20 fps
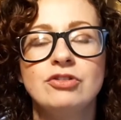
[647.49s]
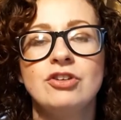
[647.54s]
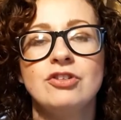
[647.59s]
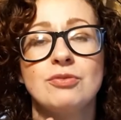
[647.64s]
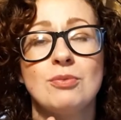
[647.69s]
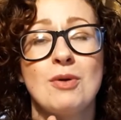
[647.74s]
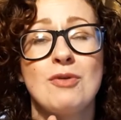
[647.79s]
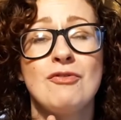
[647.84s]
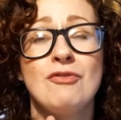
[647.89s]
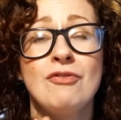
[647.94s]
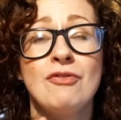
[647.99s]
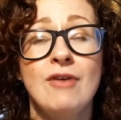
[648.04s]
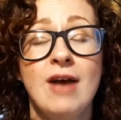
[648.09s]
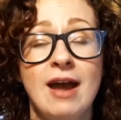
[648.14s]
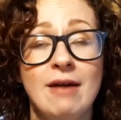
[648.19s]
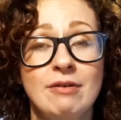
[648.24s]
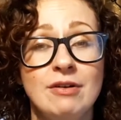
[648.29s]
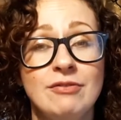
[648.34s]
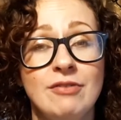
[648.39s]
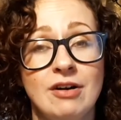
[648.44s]
She's from a
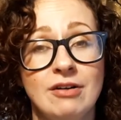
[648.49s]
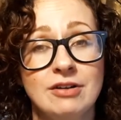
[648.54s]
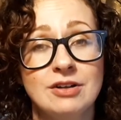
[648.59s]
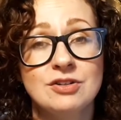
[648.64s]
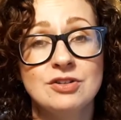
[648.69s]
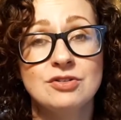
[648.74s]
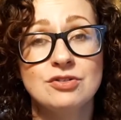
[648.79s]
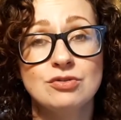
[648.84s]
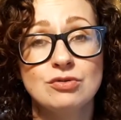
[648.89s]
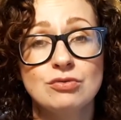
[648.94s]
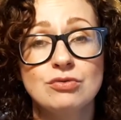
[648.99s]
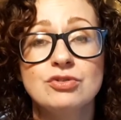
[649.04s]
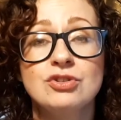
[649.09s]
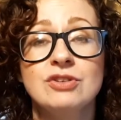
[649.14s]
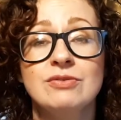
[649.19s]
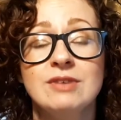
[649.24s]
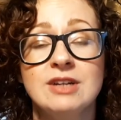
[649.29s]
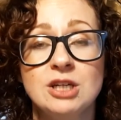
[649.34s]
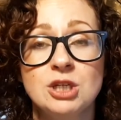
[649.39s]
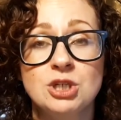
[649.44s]
very, very
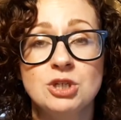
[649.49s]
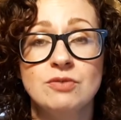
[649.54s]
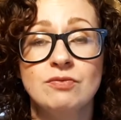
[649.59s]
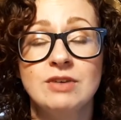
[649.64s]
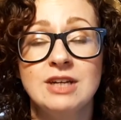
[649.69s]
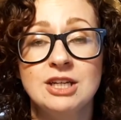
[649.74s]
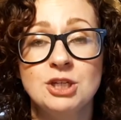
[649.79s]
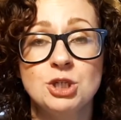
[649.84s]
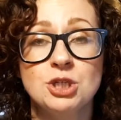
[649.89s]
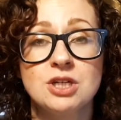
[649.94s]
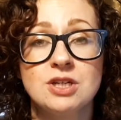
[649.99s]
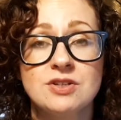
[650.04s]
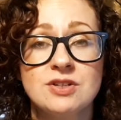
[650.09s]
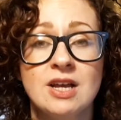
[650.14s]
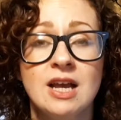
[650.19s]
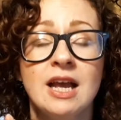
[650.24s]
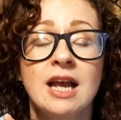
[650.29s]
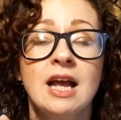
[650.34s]
staunchly religious